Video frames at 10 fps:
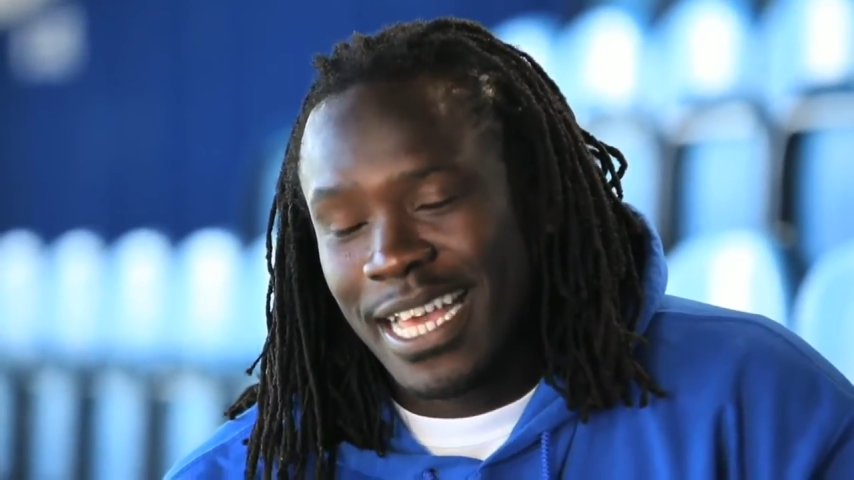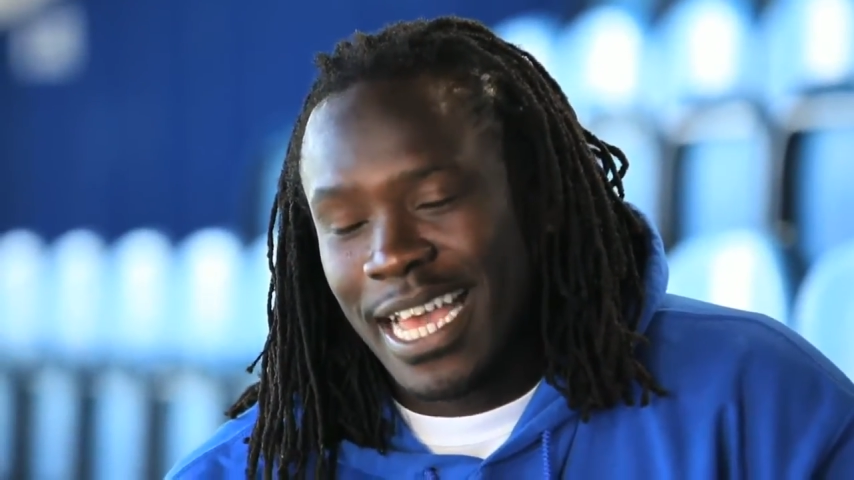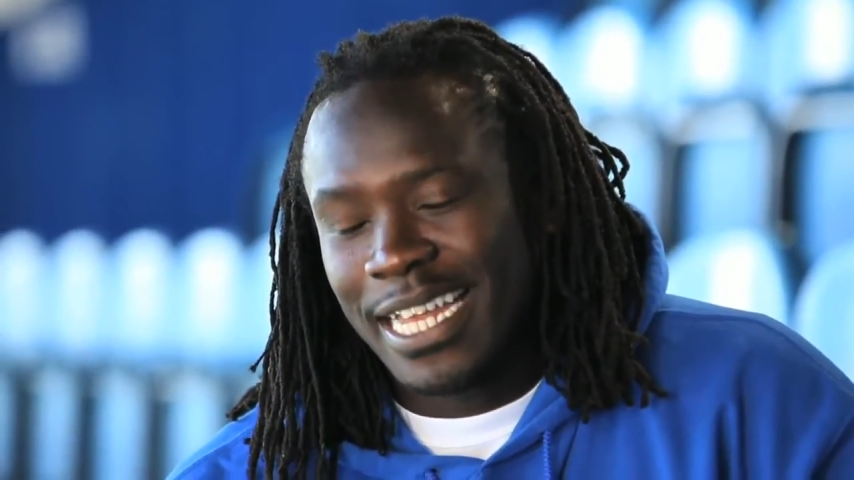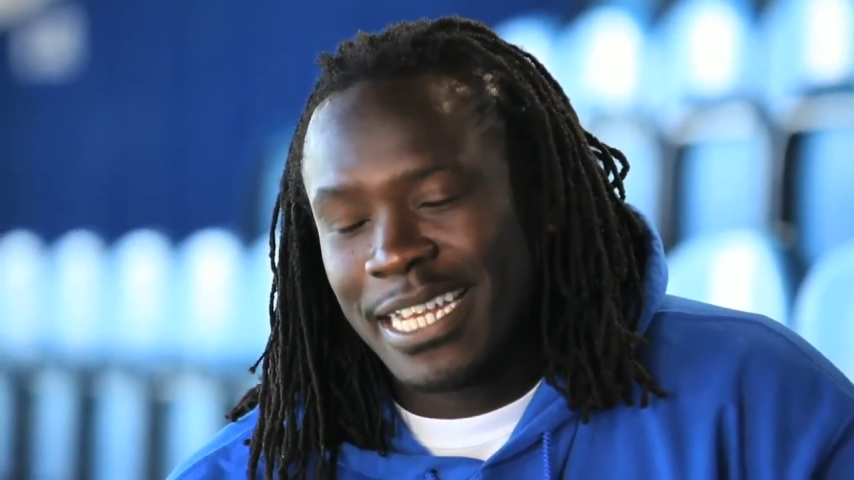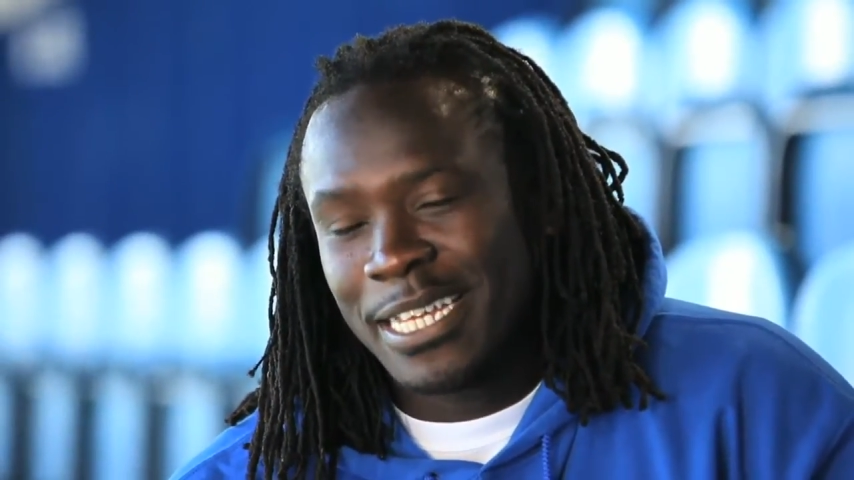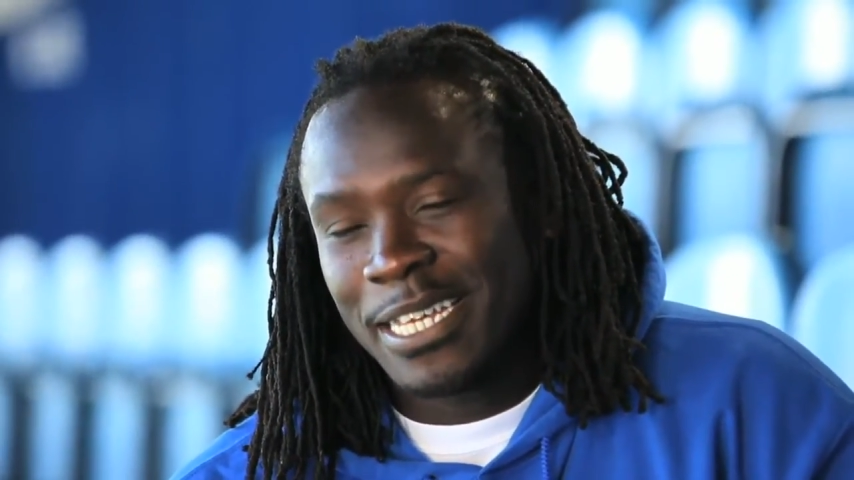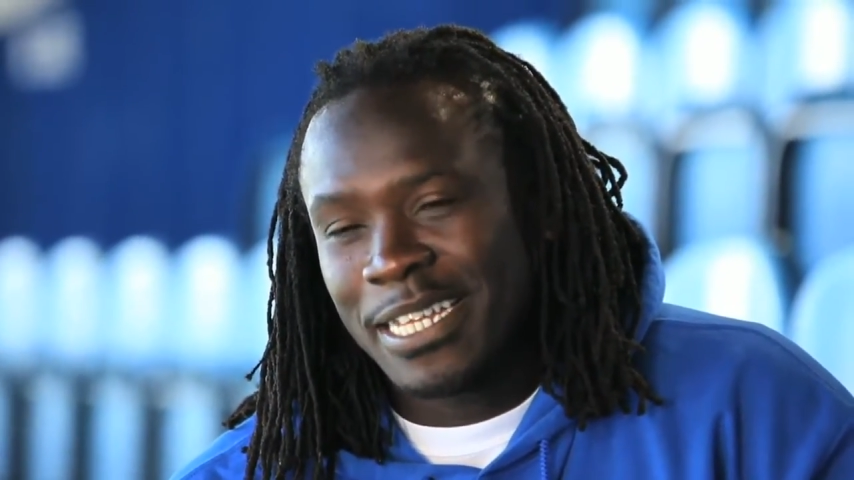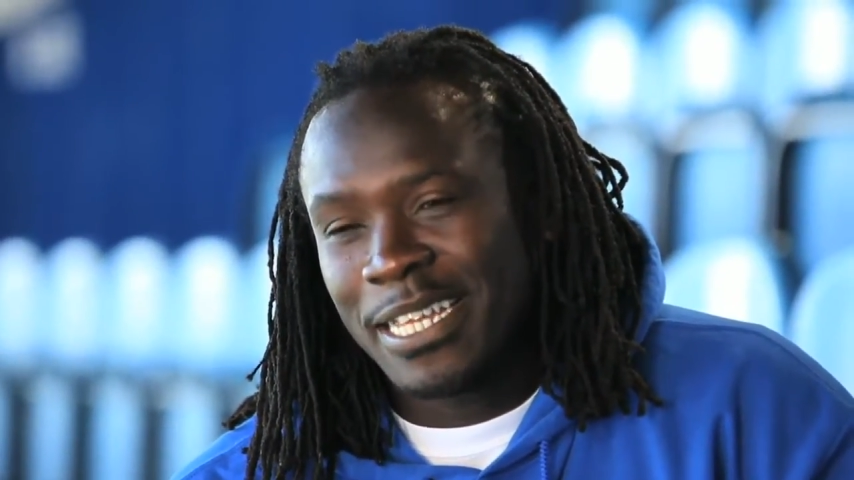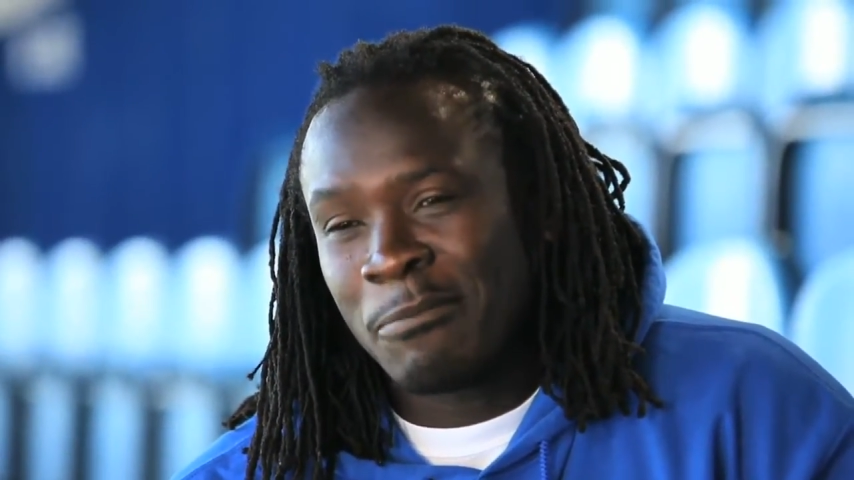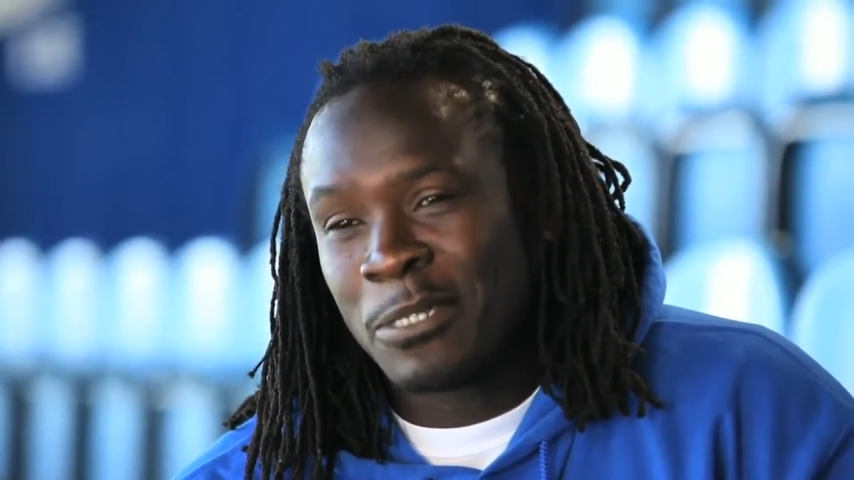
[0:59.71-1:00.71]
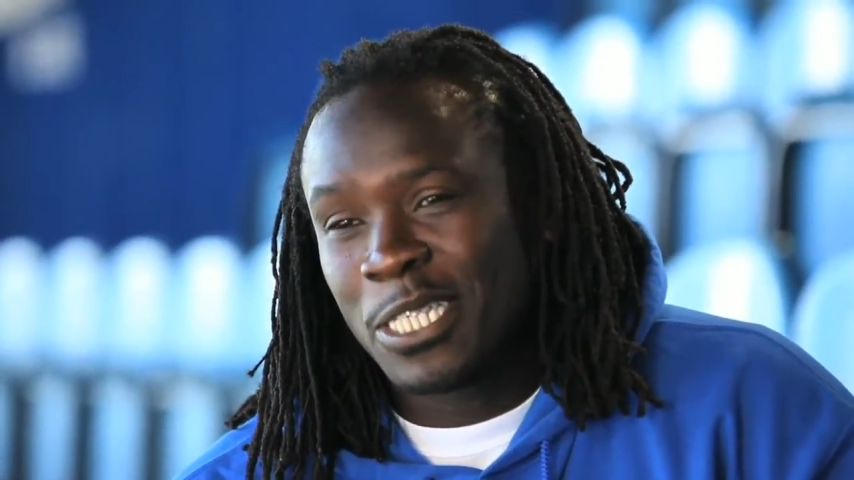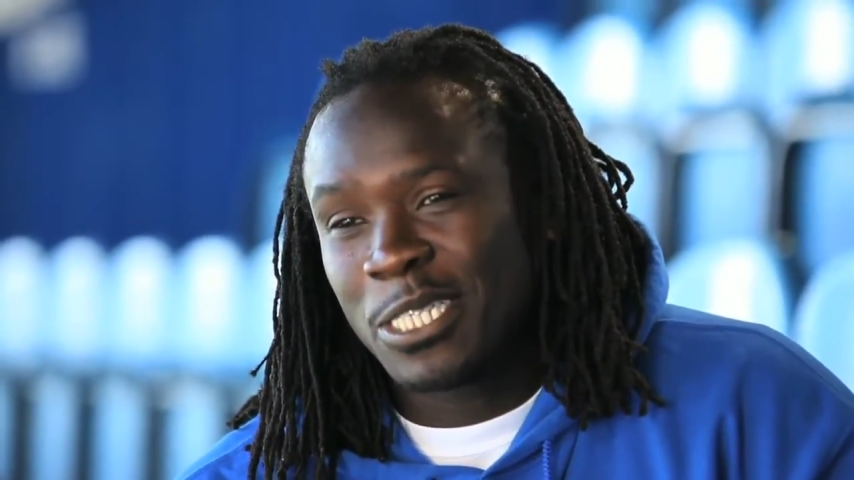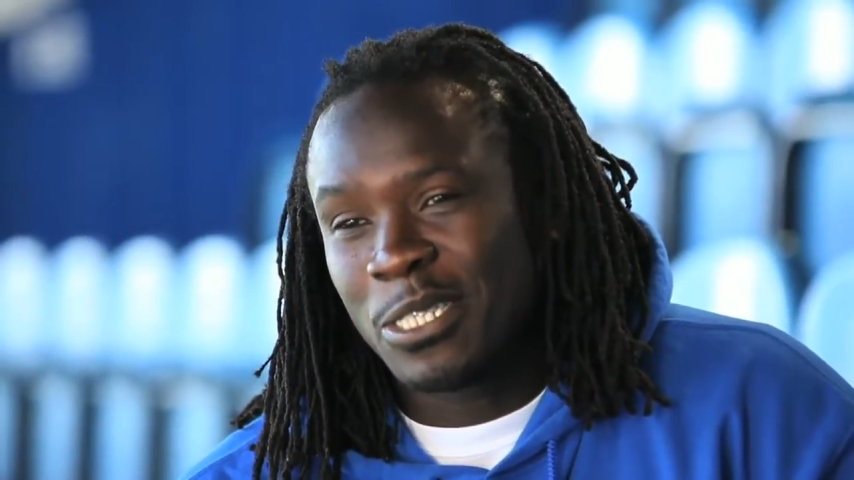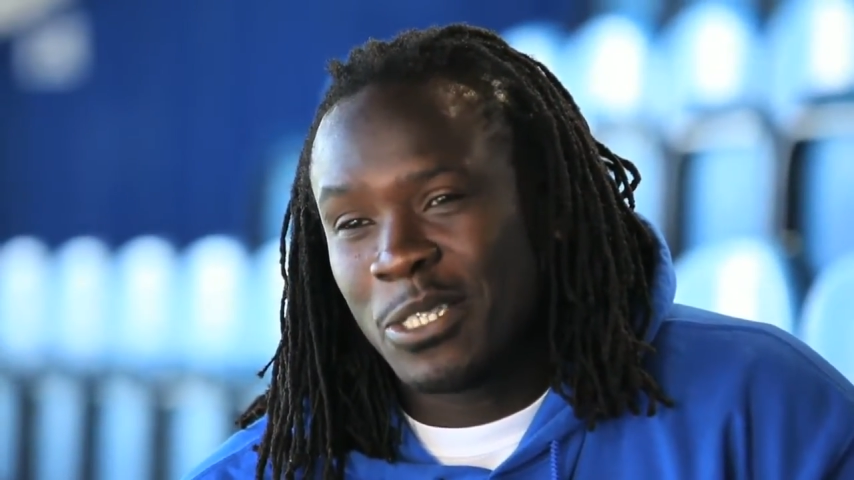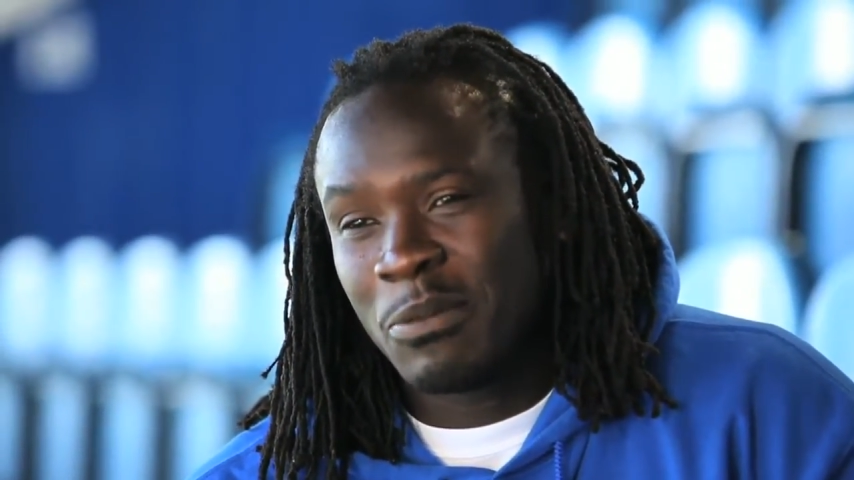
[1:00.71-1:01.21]
And the
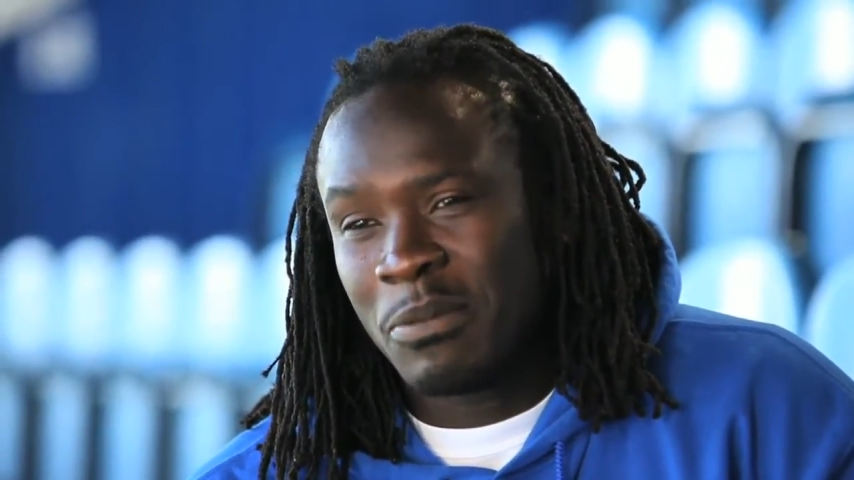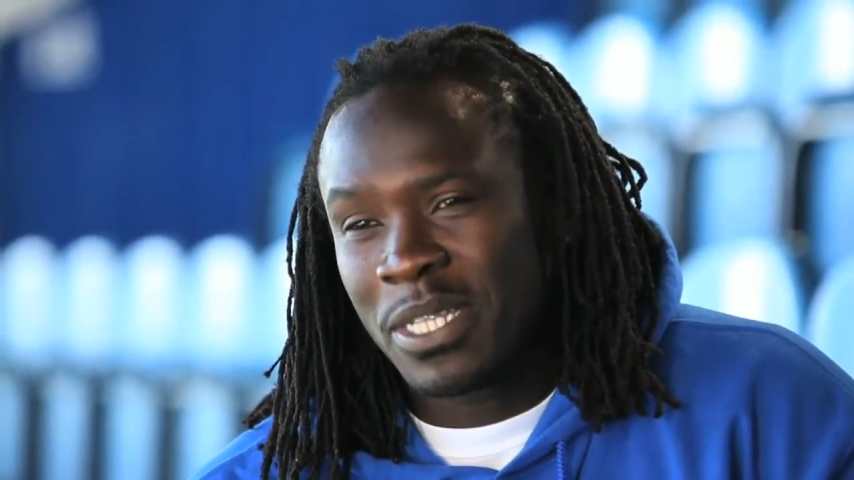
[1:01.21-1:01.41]
opposition used to be